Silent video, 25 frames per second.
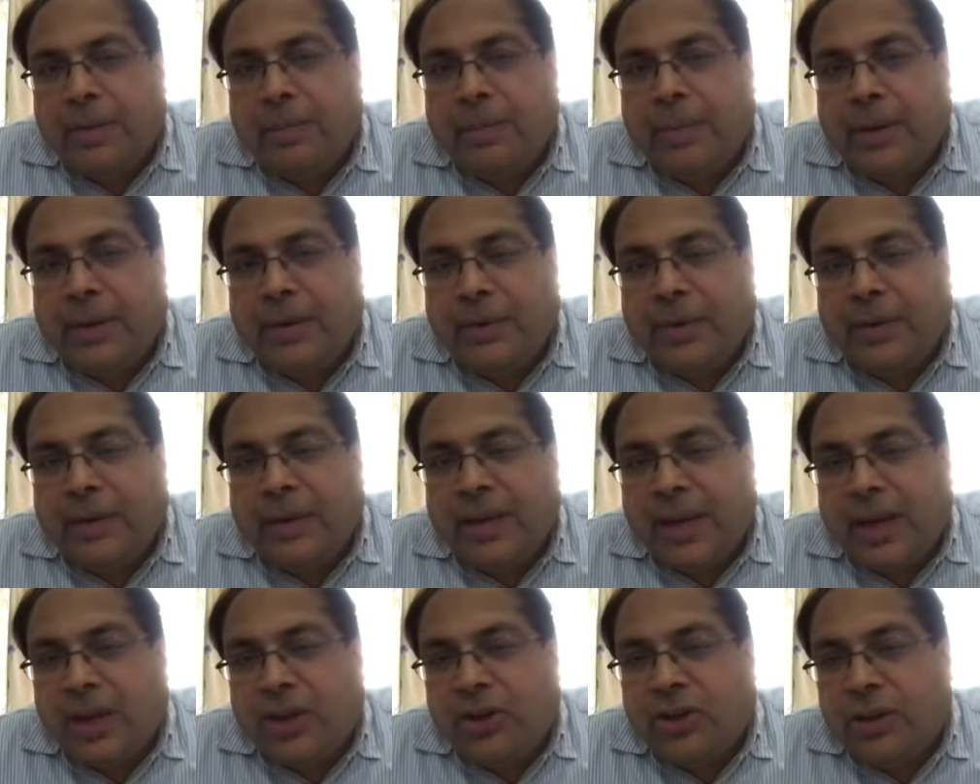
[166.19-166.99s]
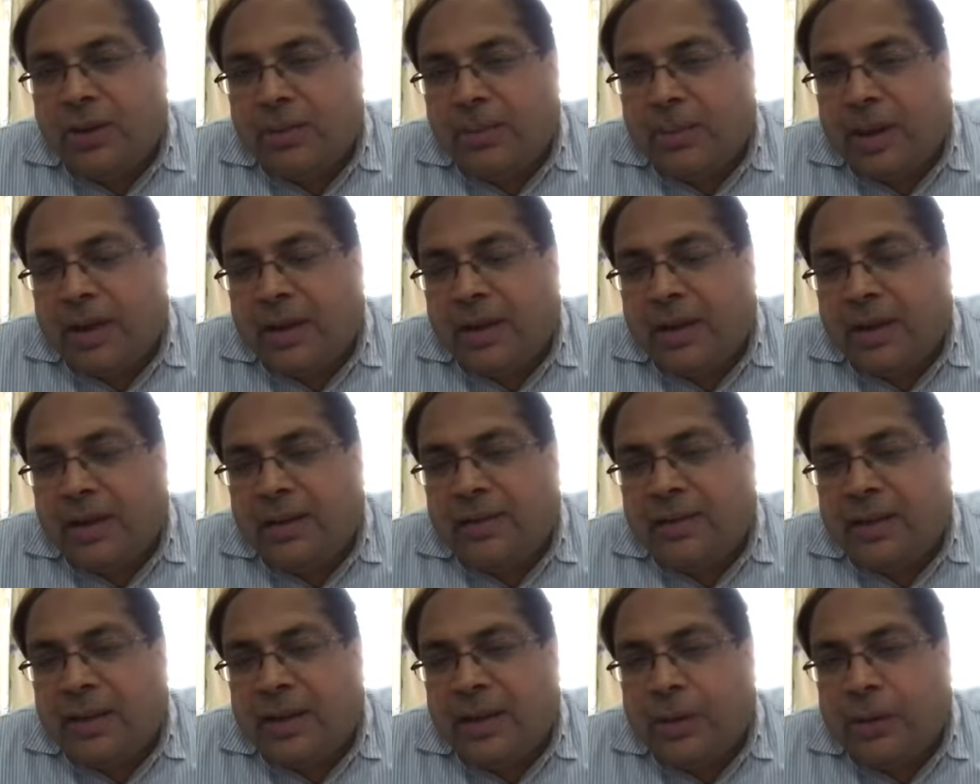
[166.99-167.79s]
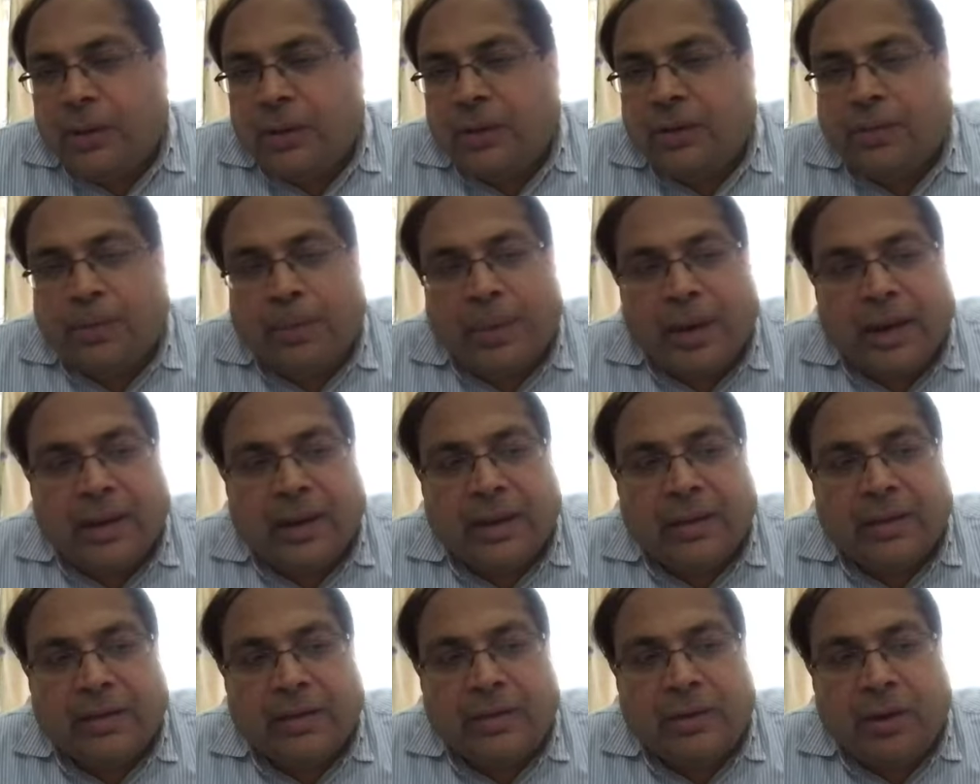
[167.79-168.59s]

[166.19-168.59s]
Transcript: between the Asian markets and US markets.